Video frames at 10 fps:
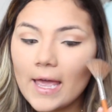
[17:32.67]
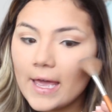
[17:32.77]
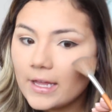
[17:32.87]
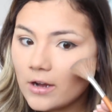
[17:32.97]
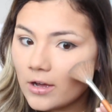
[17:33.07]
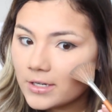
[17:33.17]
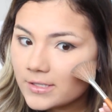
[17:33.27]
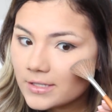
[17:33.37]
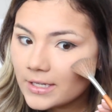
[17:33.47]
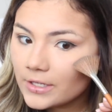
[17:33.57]
And
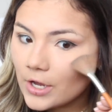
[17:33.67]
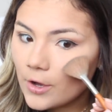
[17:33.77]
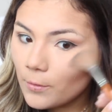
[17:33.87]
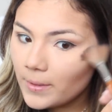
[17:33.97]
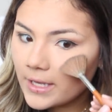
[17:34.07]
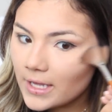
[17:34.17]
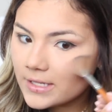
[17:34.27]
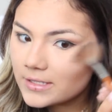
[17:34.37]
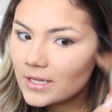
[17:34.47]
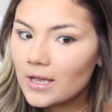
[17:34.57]
honestly, no,
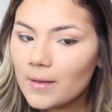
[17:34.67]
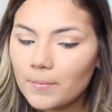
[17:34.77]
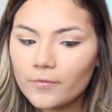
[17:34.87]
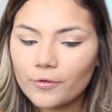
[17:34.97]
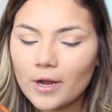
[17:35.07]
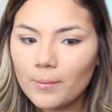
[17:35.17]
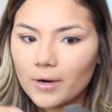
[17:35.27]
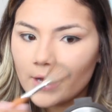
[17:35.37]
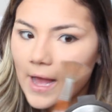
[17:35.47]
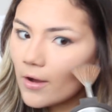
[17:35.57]
because before I
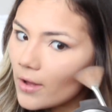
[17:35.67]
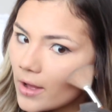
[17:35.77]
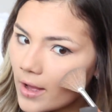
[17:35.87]
work out,